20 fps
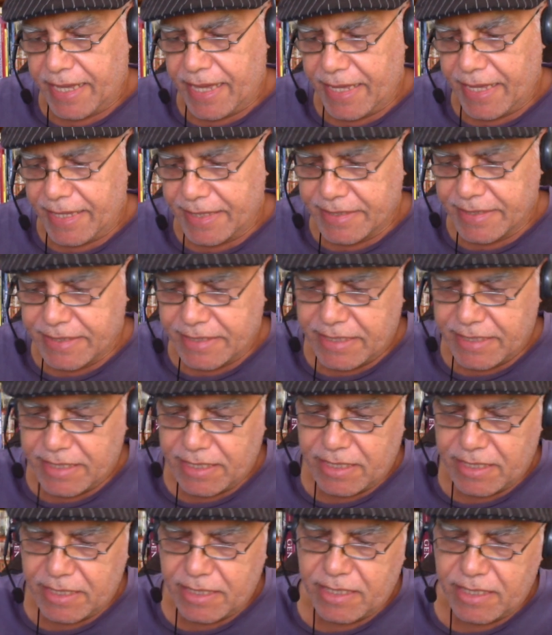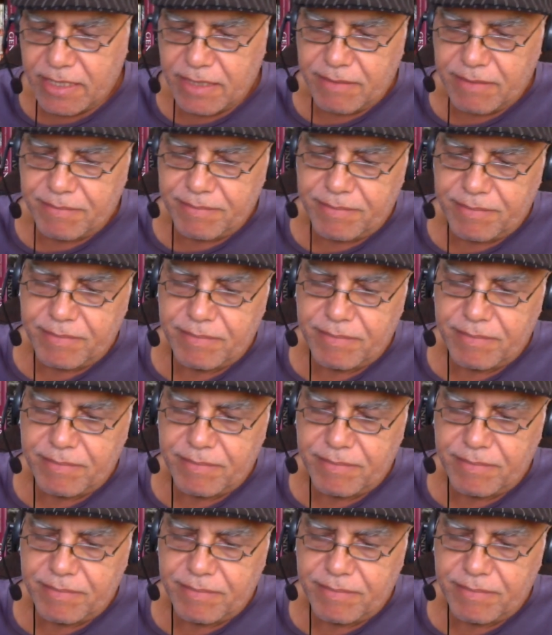as the,